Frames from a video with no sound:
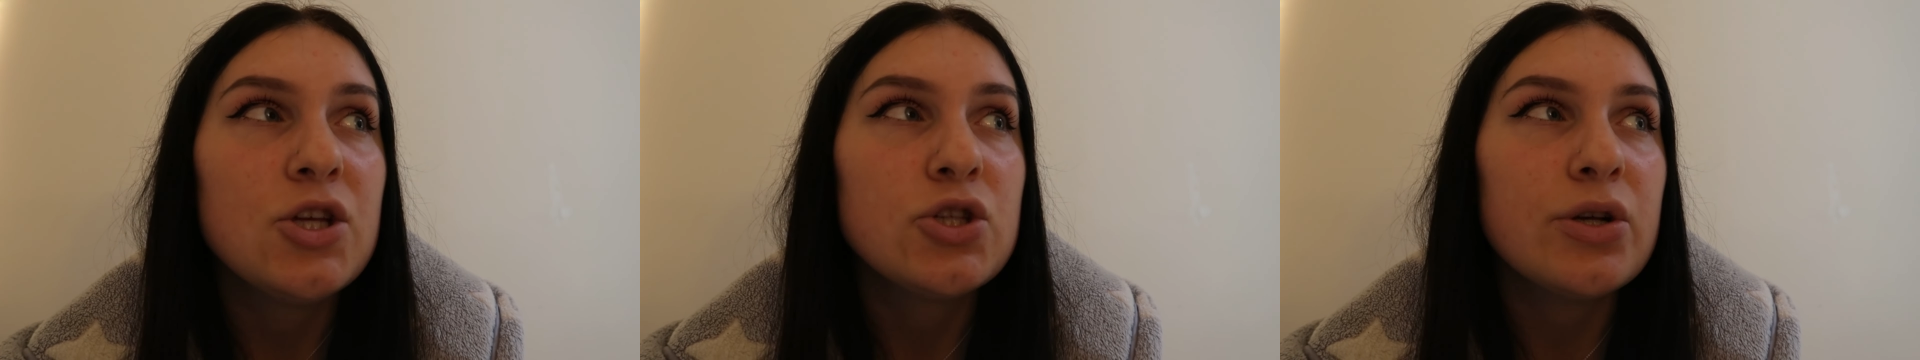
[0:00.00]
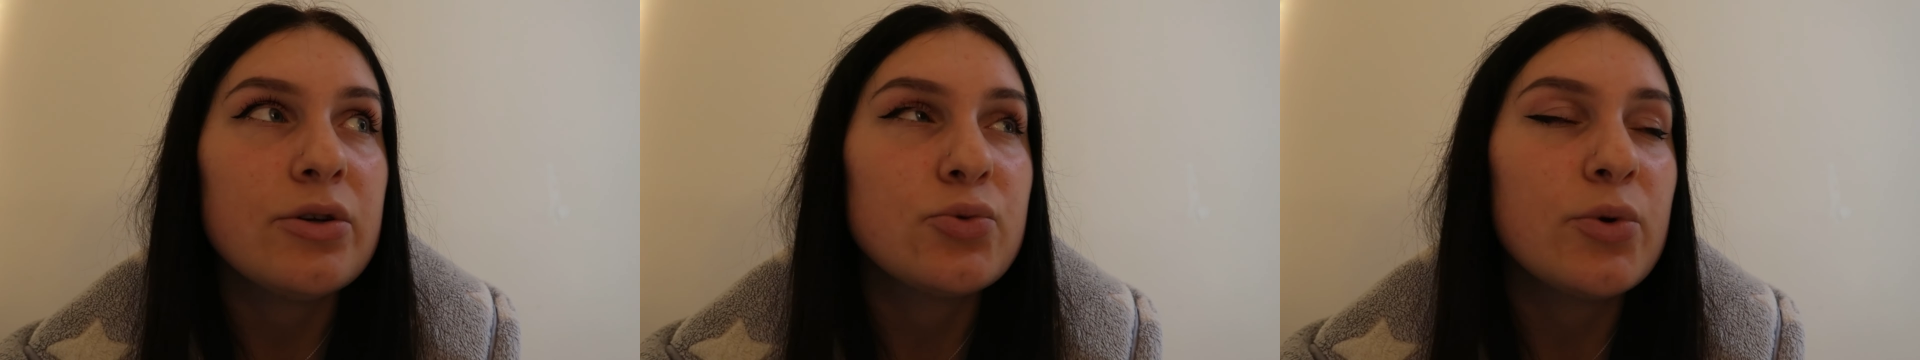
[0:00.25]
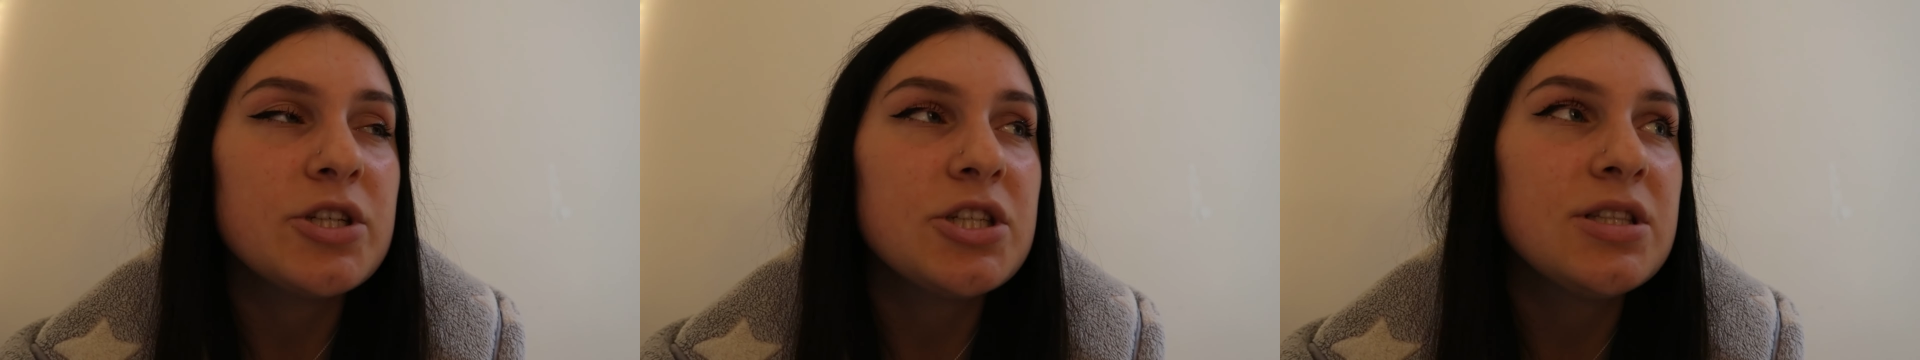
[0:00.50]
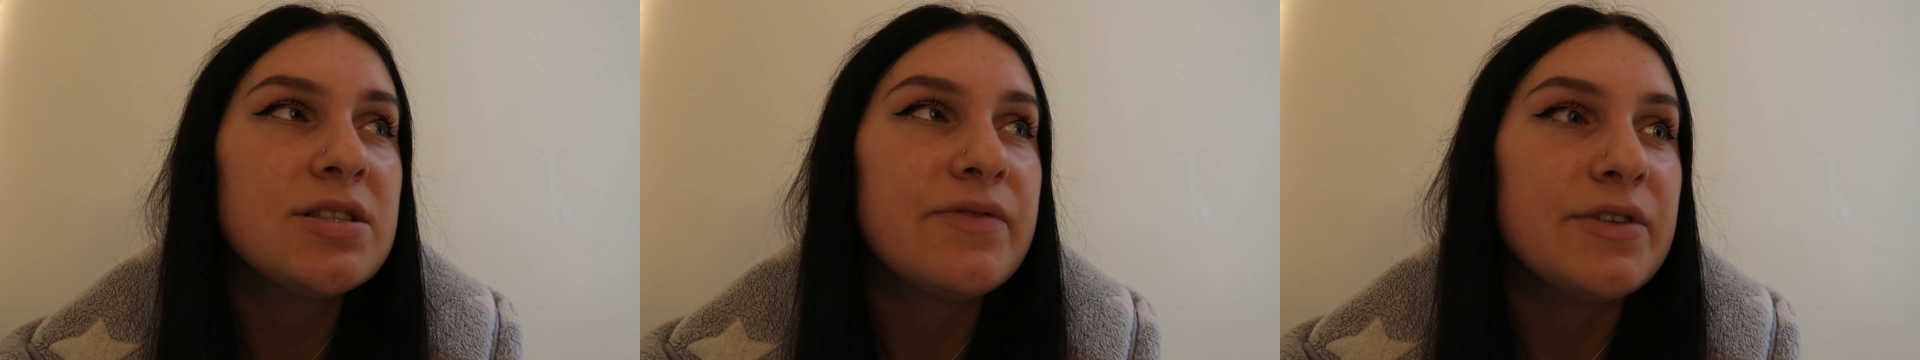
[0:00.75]
So I was
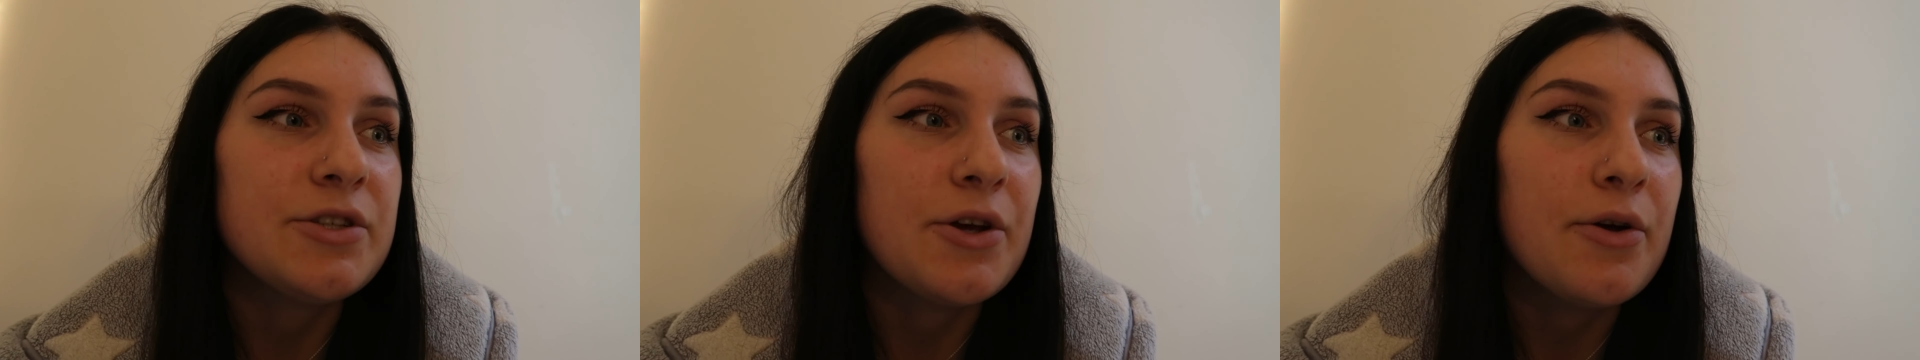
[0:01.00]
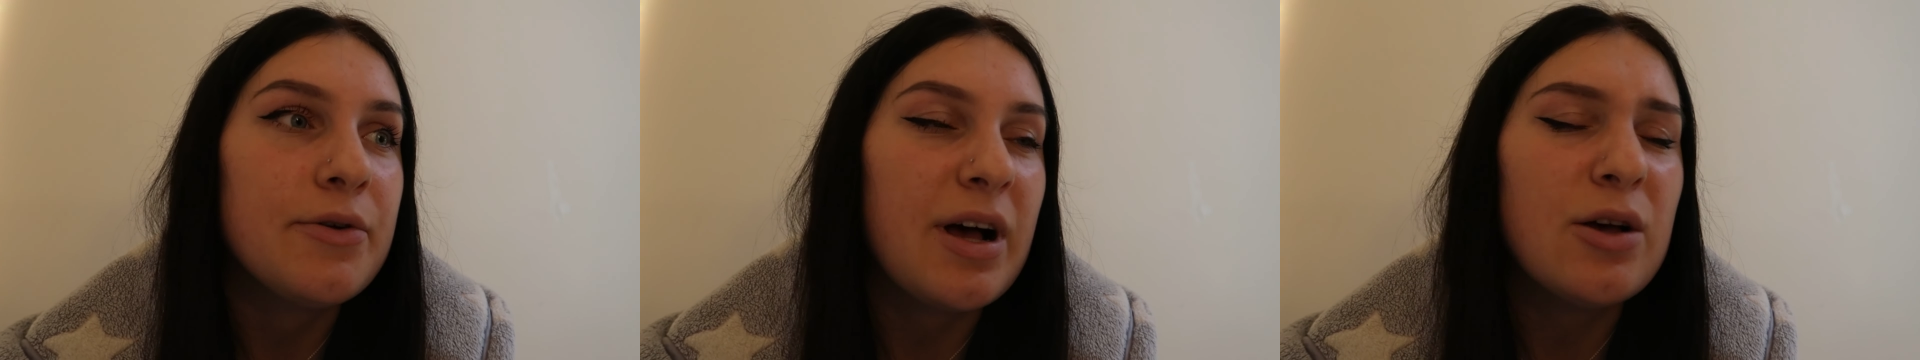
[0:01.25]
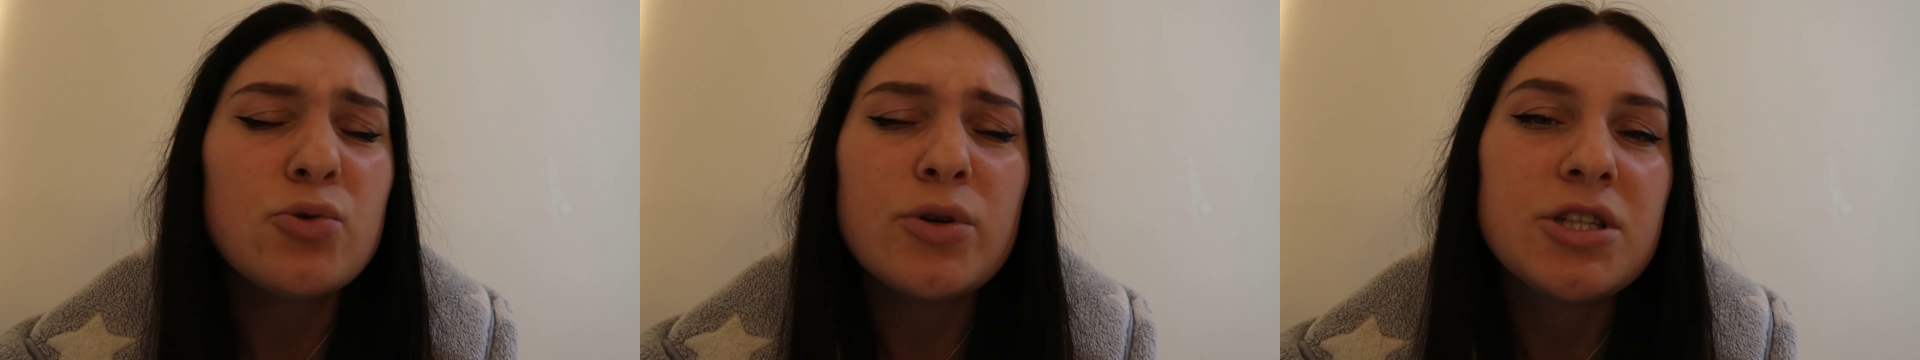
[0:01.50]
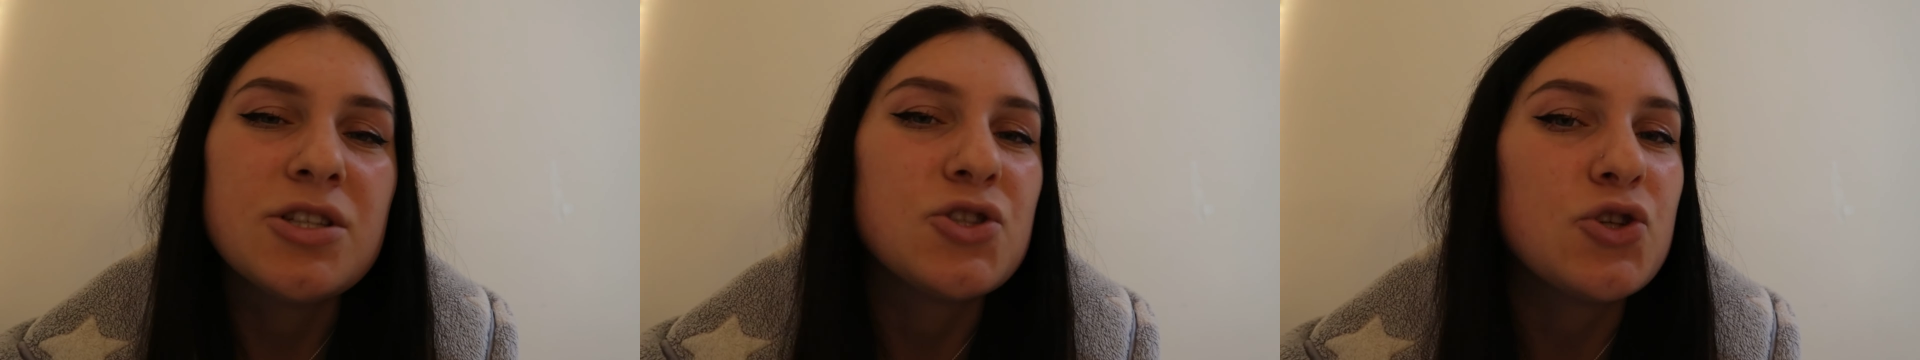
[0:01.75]
watching this video. I was
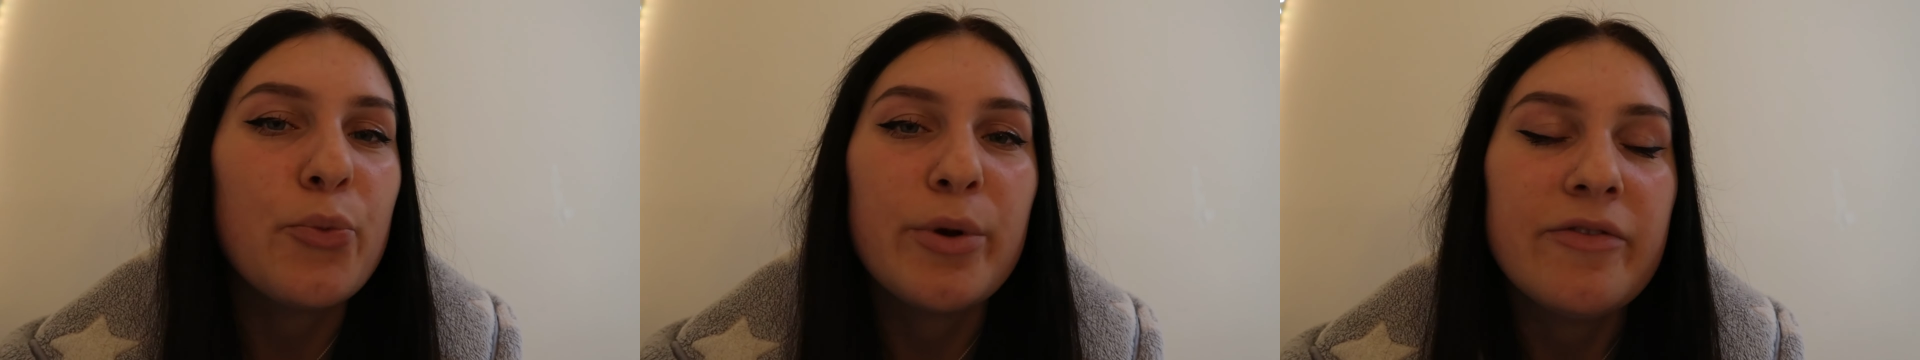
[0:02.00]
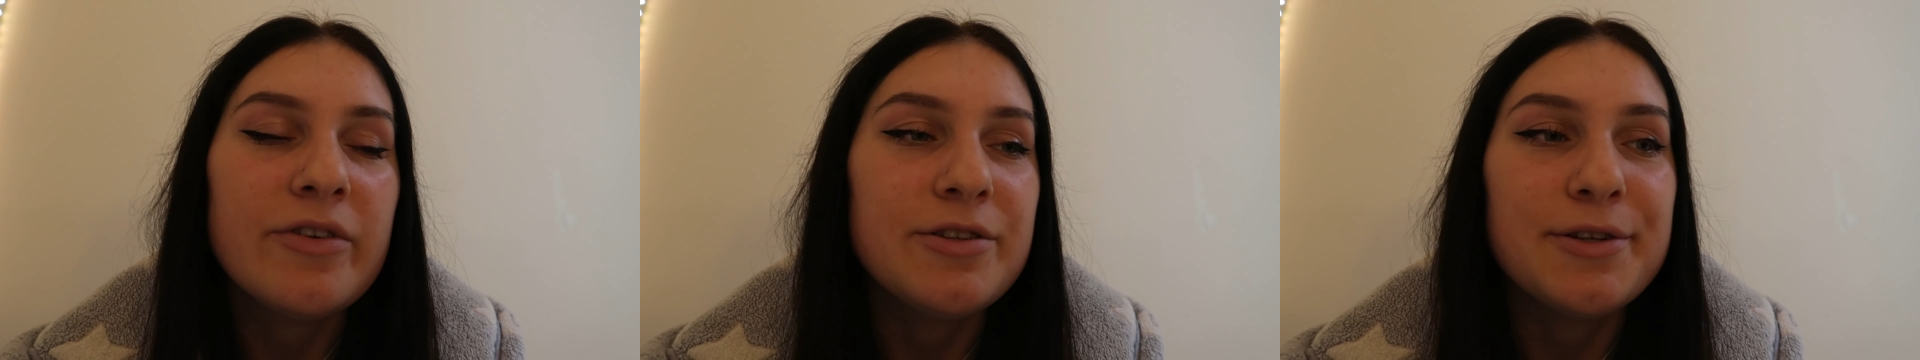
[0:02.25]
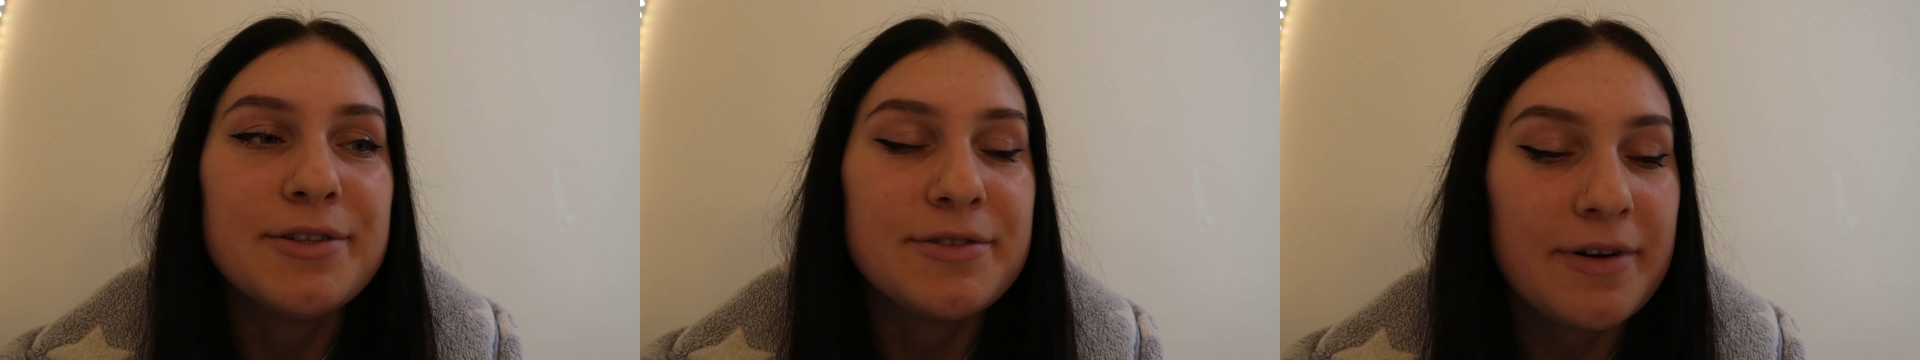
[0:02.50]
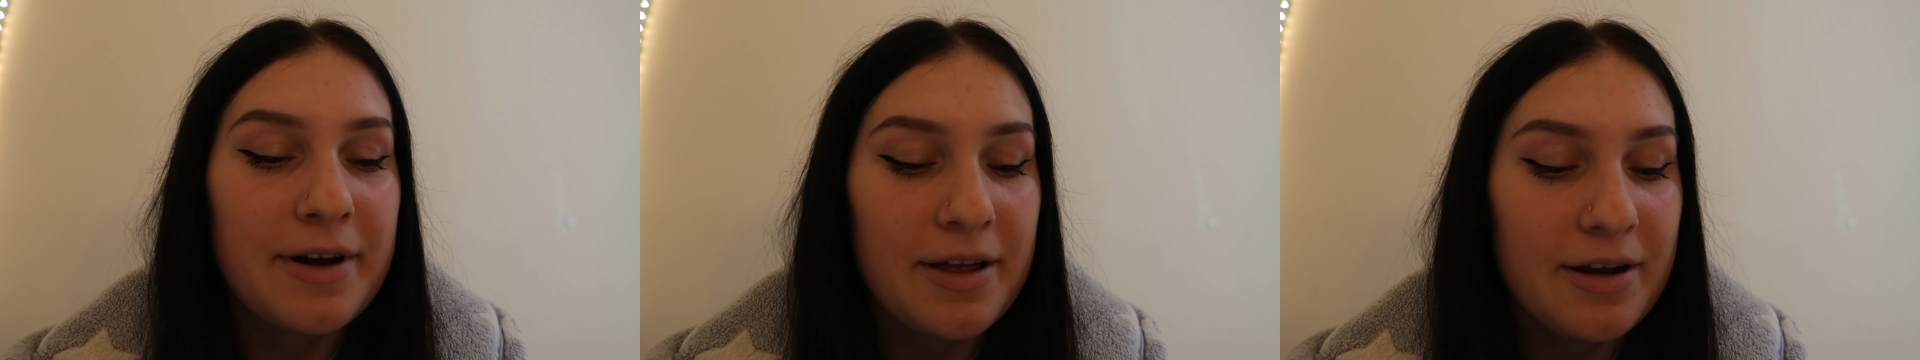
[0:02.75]
watching so many videos,
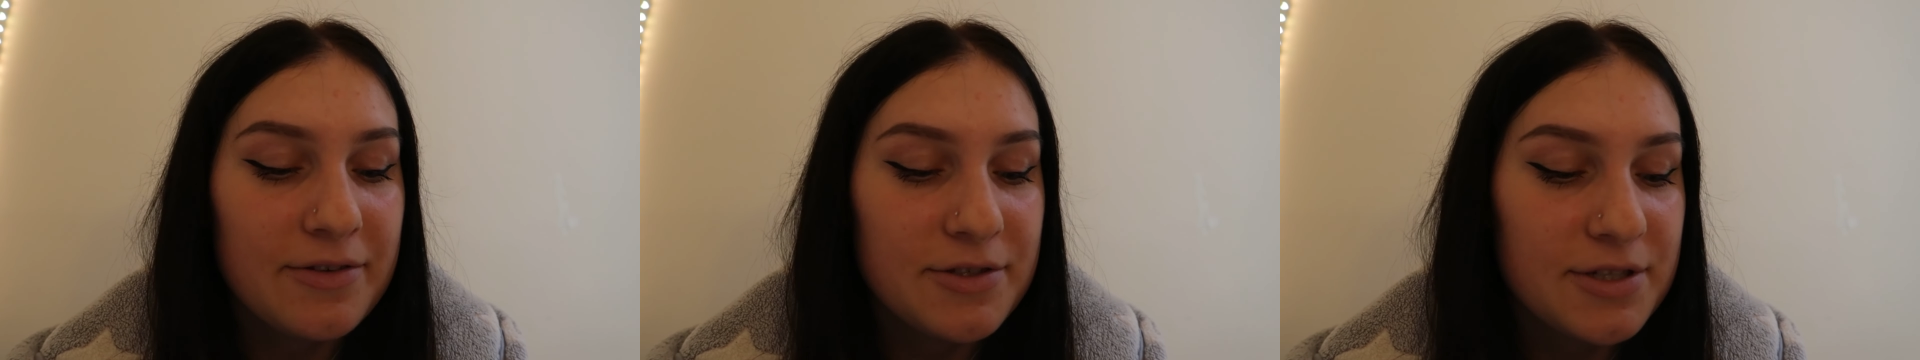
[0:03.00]
right, and I was